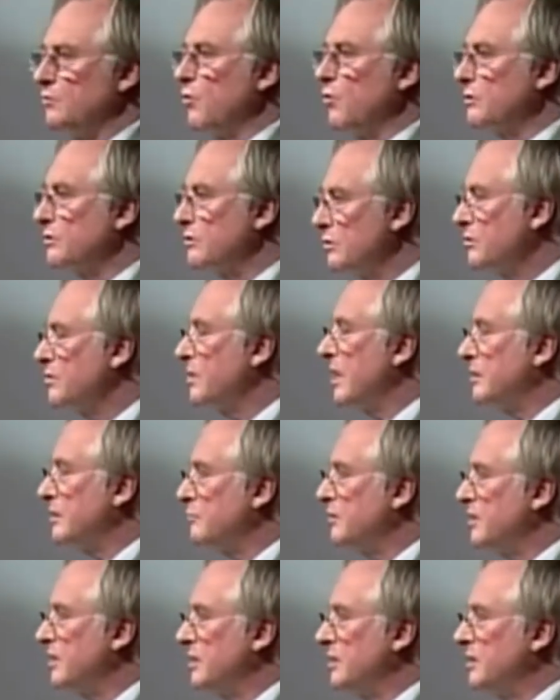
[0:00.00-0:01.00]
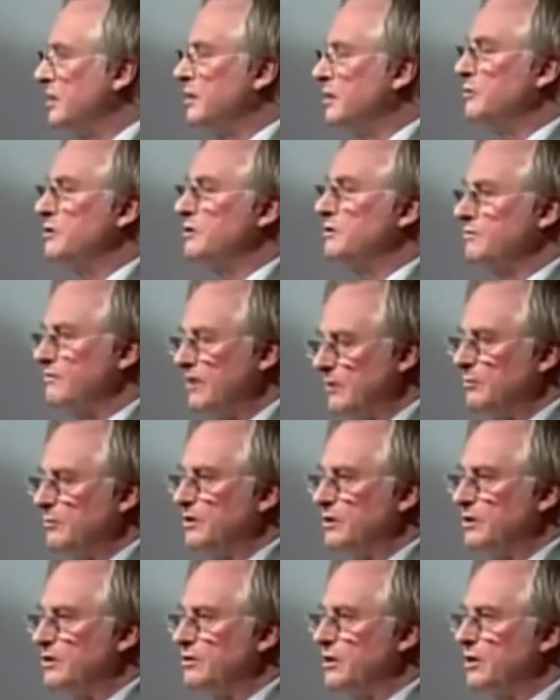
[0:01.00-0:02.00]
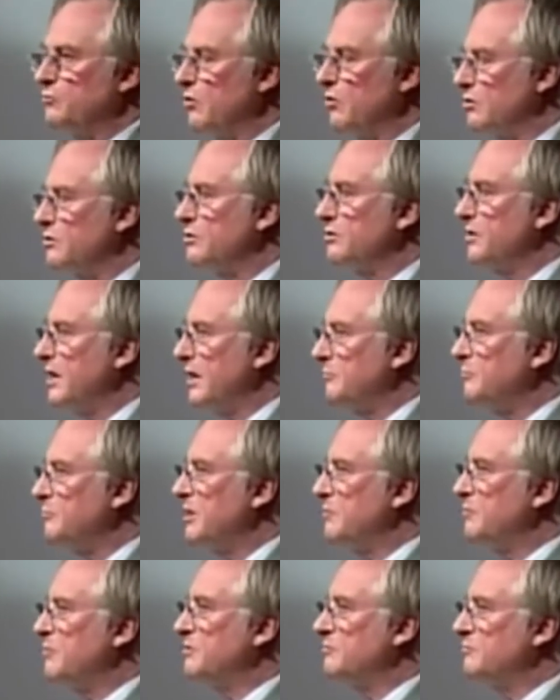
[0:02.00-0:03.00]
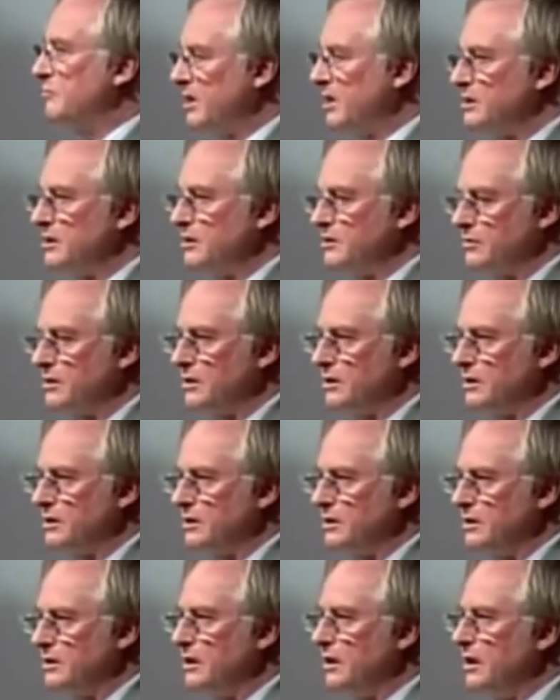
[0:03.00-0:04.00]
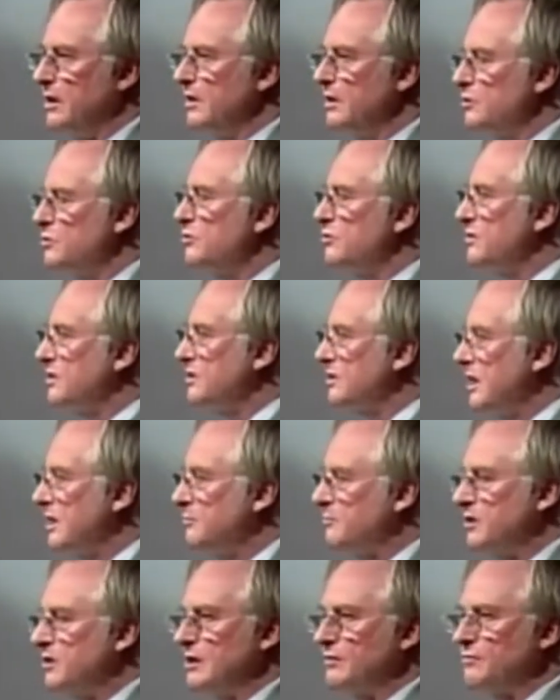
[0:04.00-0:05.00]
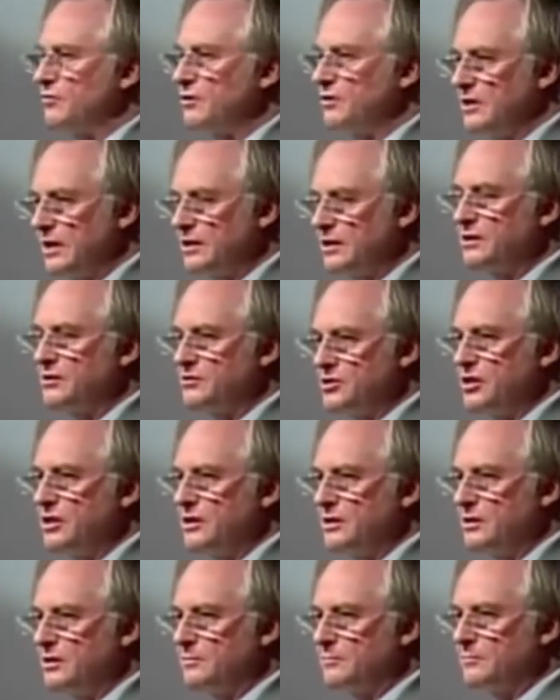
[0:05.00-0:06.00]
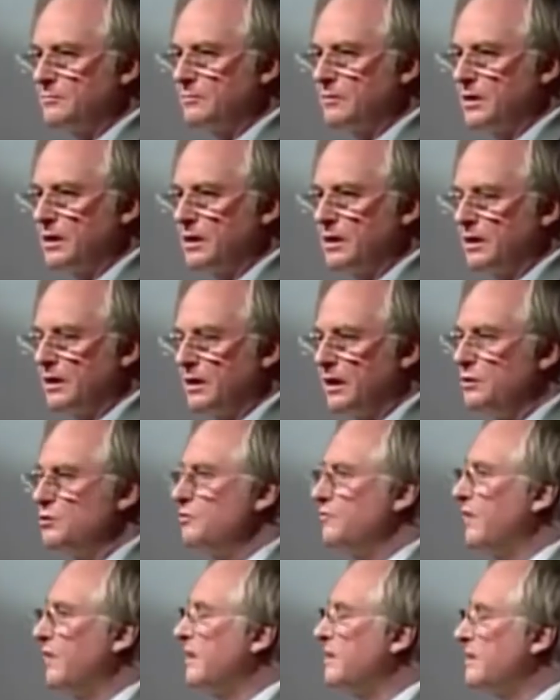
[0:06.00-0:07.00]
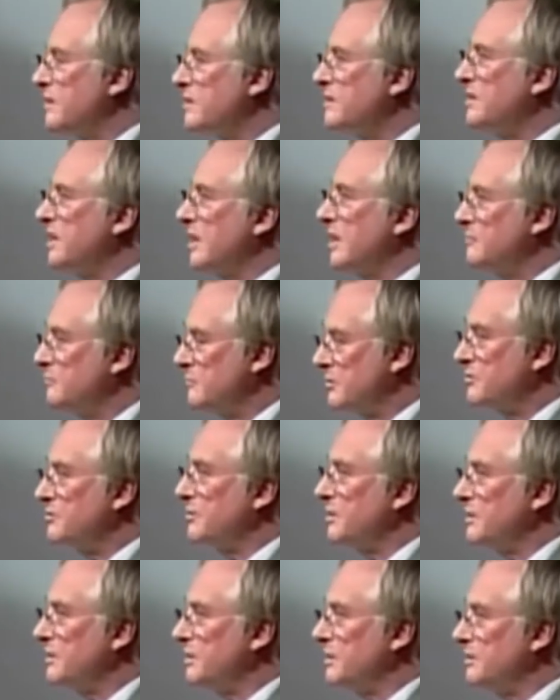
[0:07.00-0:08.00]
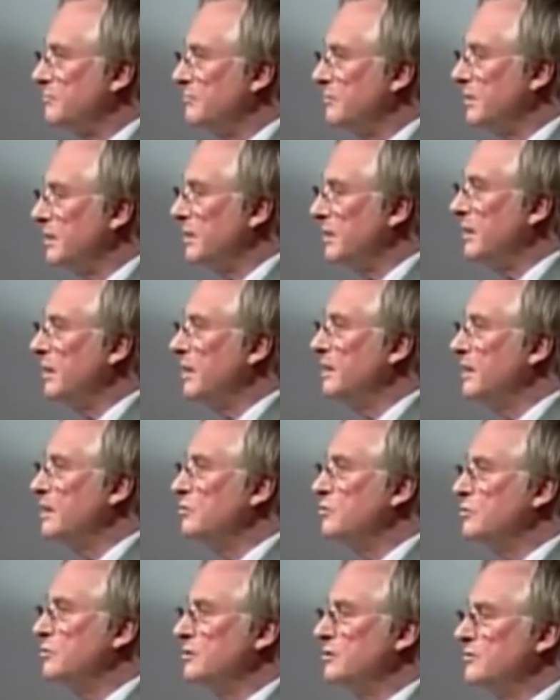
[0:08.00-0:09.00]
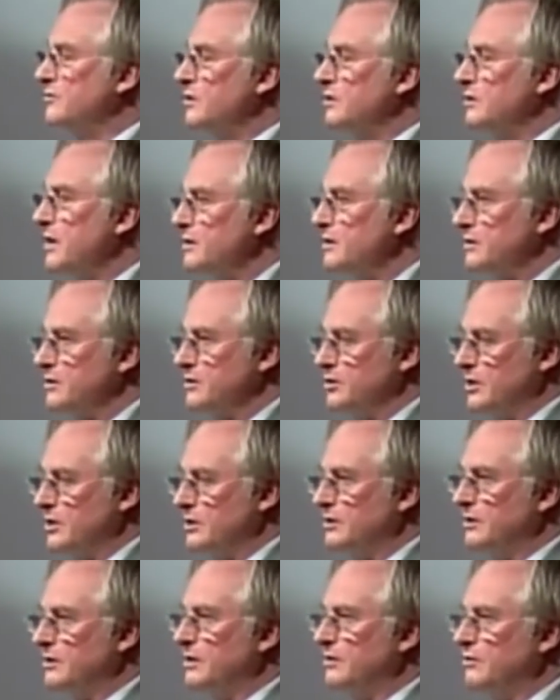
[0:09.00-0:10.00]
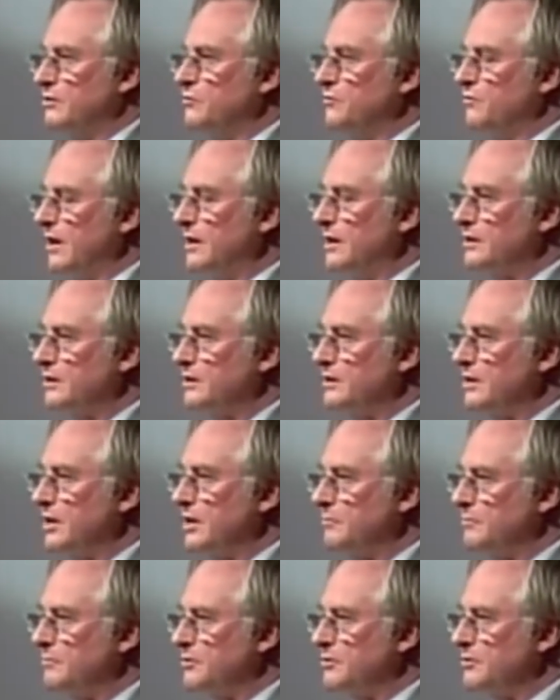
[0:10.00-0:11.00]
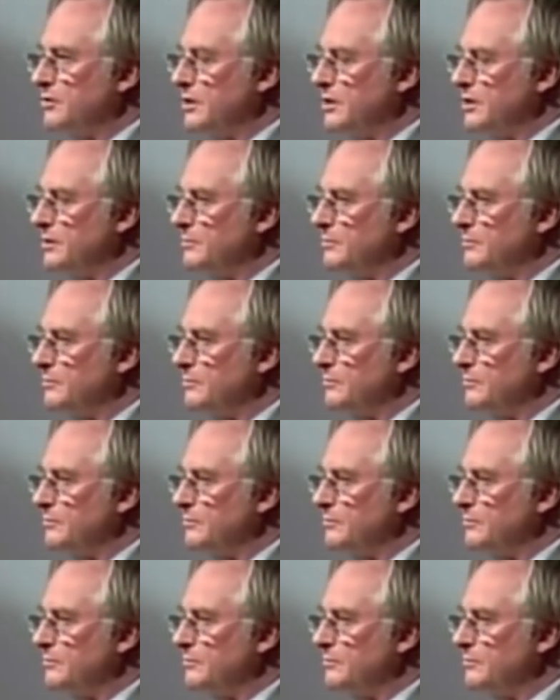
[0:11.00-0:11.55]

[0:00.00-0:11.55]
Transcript: What could that be but a family tree? What could that be but a pedigree? Then you do the same thing for another gene, and you find the same tree. And then you do it for another gene, and you find the same tree.